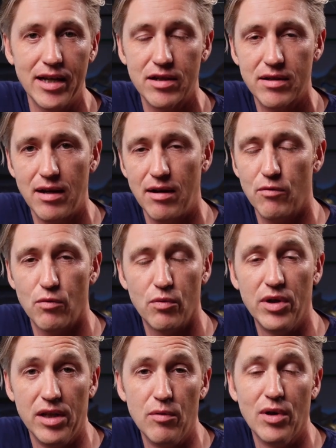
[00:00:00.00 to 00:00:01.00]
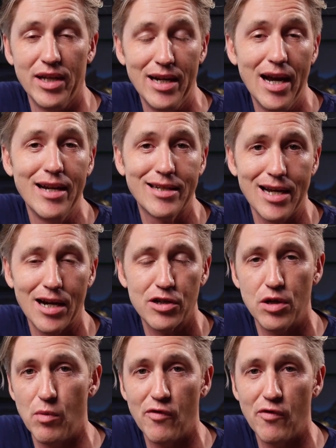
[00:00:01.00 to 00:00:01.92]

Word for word: It's uh, really, really nice, actually.